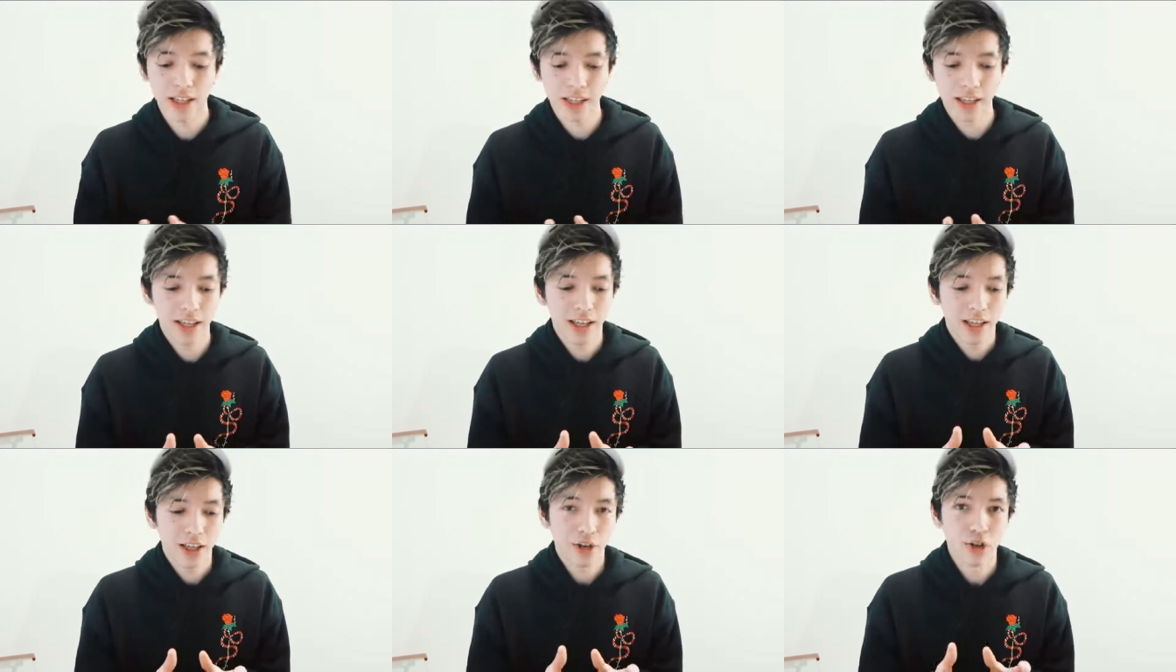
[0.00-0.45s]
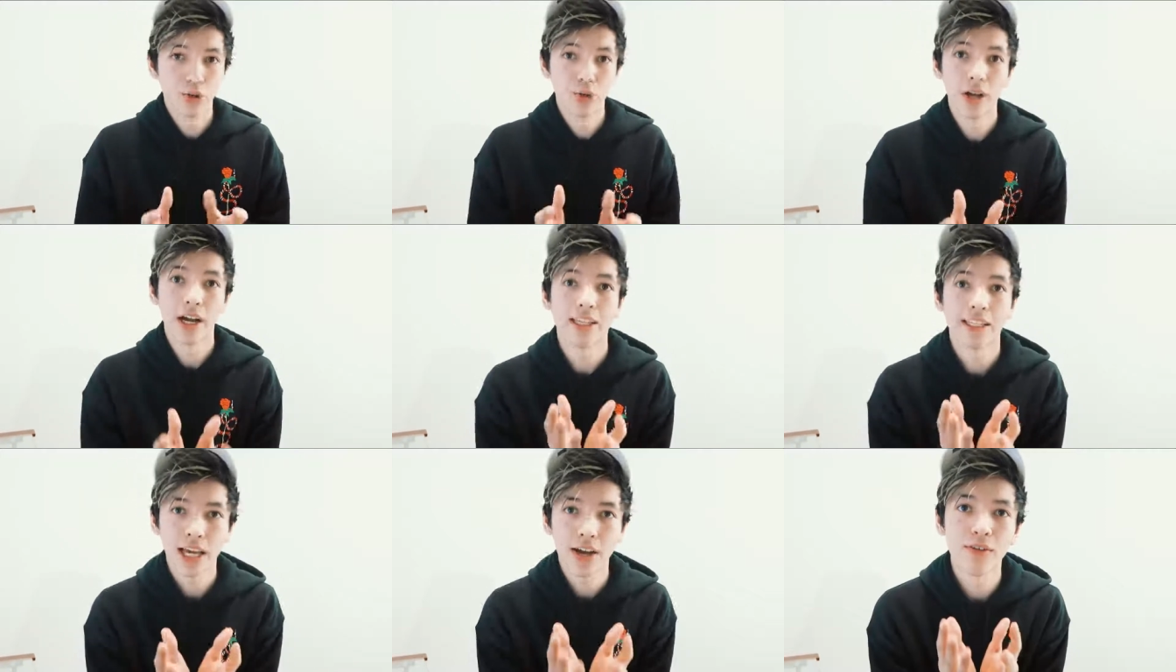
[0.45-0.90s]
Like you
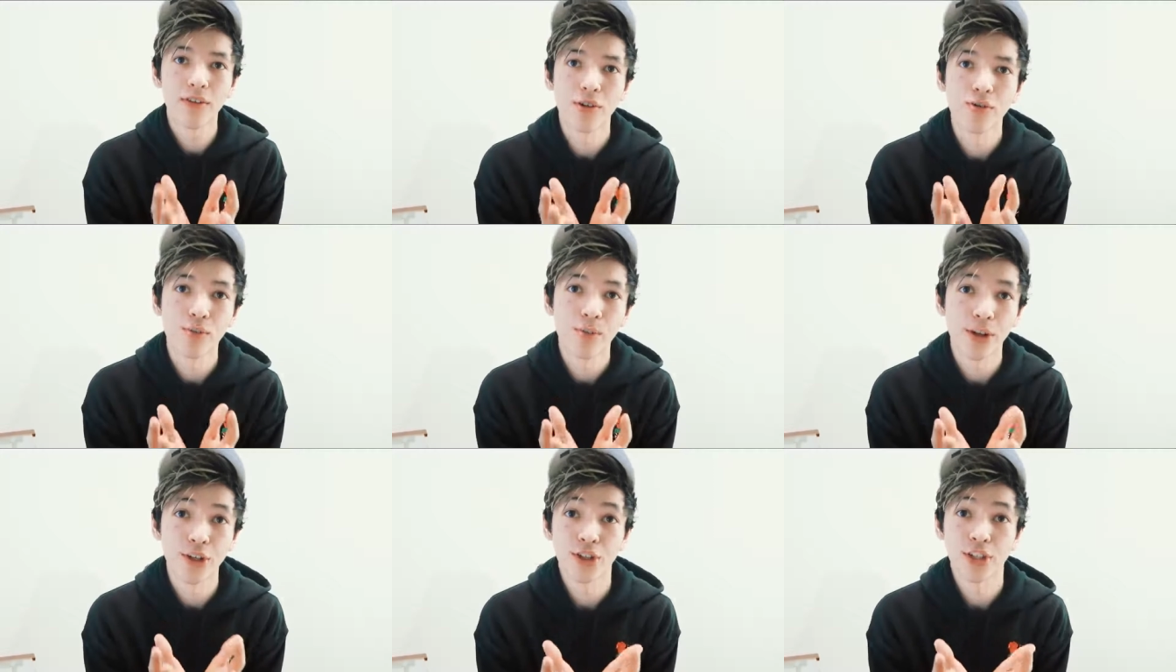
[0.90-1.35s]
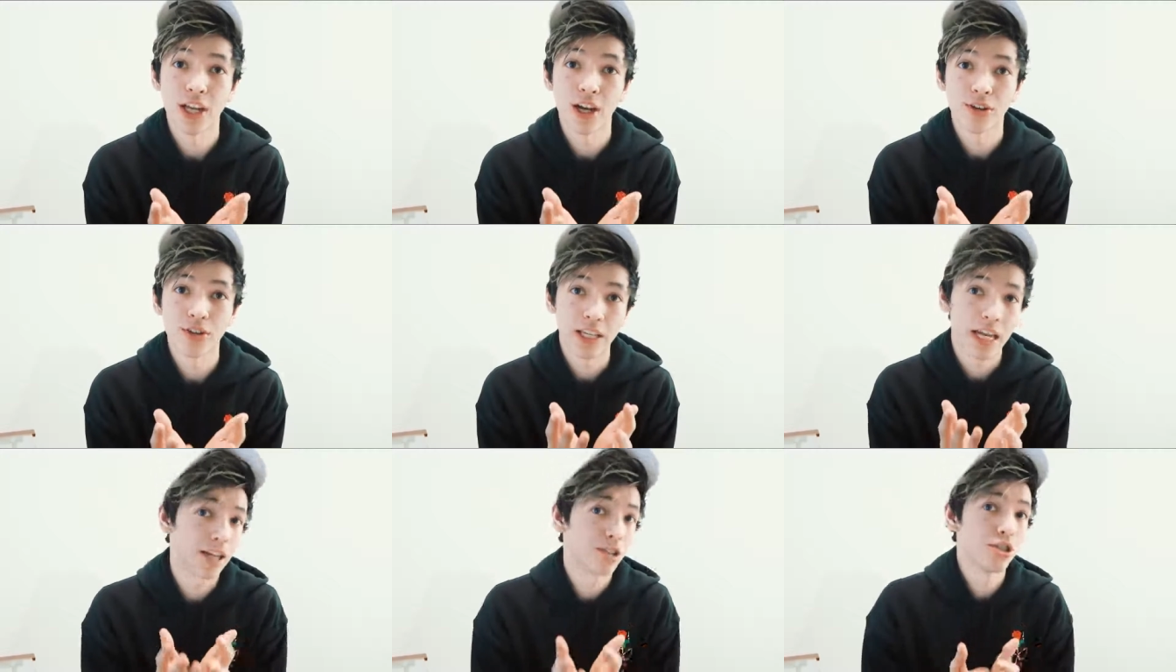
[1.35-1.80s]
guys have the information
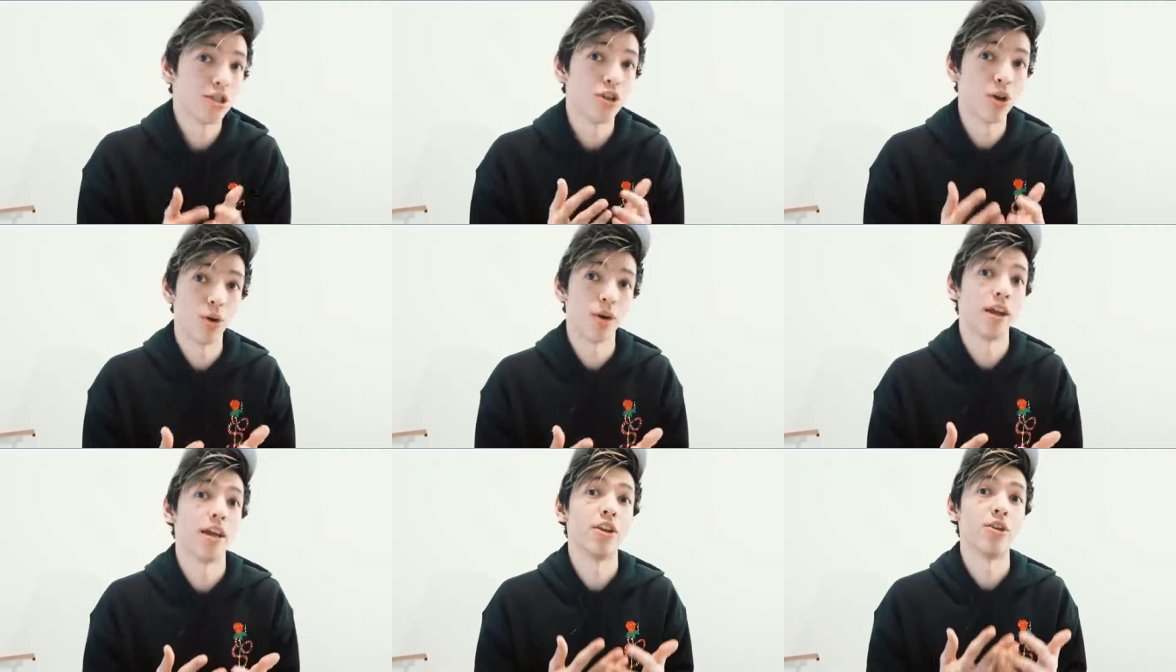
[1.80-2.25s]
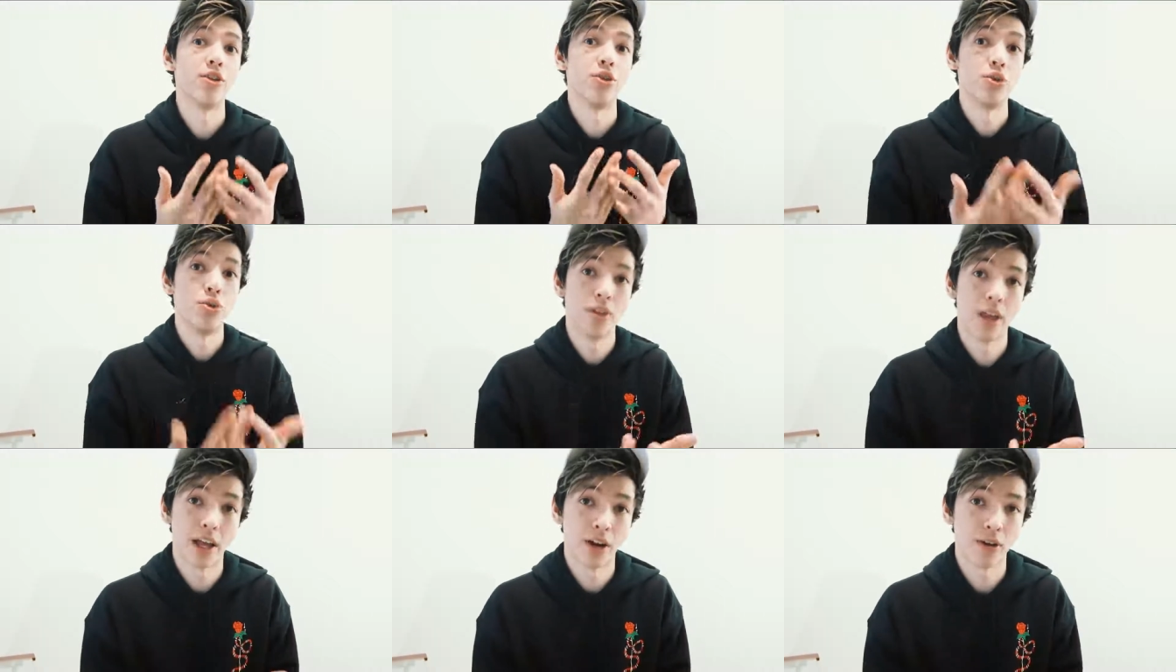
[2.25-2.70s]
now to actually go ahead and
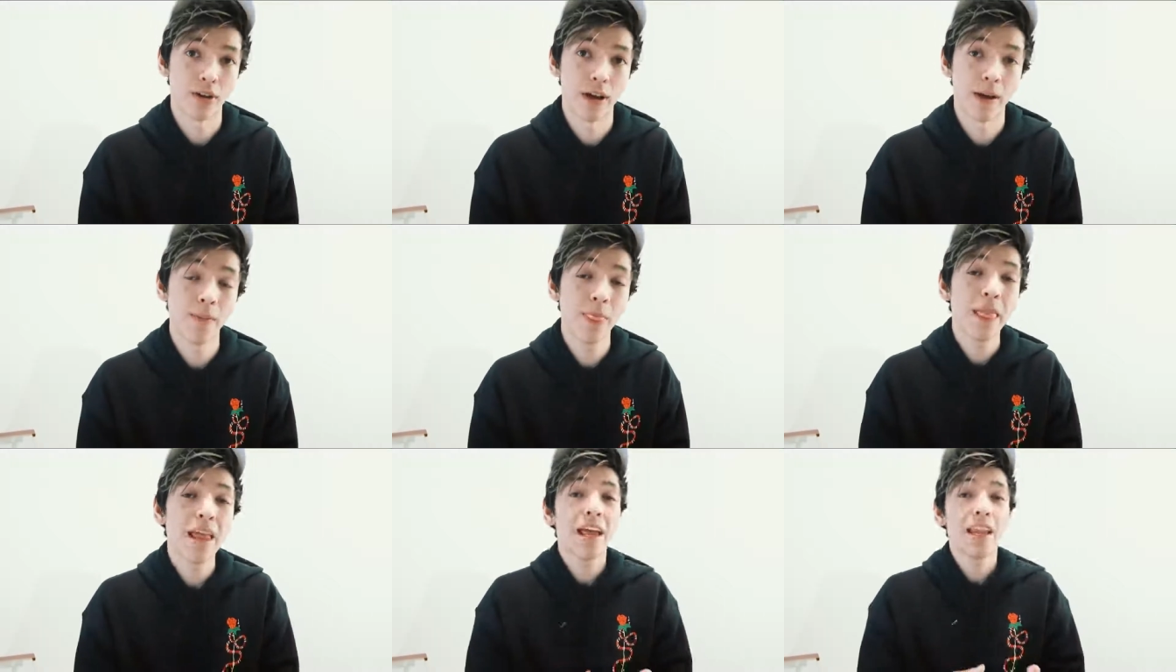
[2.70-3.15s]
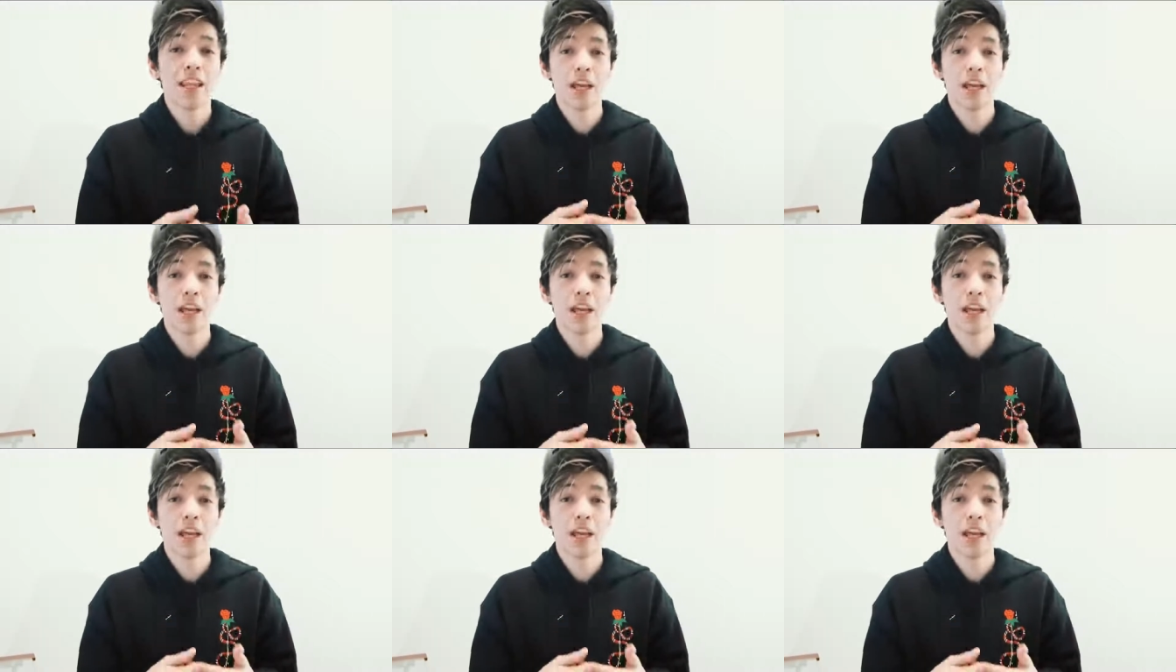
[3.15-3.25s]
do that, okay?